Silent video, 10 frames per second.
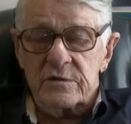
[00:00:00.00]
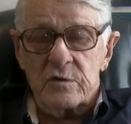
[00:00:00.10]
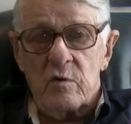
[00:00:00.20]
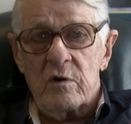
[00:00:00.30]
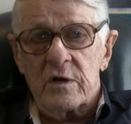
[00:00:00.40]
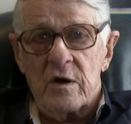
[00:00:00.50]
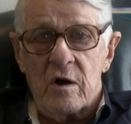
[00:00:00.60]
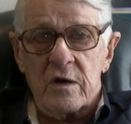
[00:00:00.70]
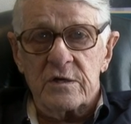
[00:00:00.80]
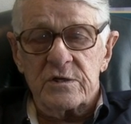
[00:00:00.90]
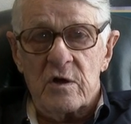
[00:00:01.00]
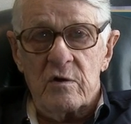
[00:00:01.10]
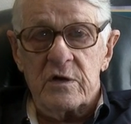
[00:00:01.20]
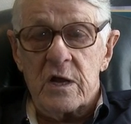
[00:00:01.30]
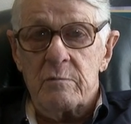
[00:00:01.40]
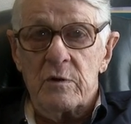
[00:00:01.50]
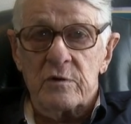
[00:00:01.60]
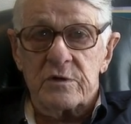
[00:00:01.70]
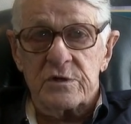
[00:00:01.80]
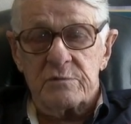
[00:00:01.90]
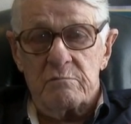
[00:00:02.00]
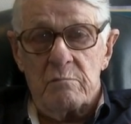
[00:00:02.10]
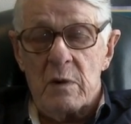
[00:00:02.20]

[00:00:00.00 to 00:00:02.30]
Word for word: uh, soil in Arkansas, and they built this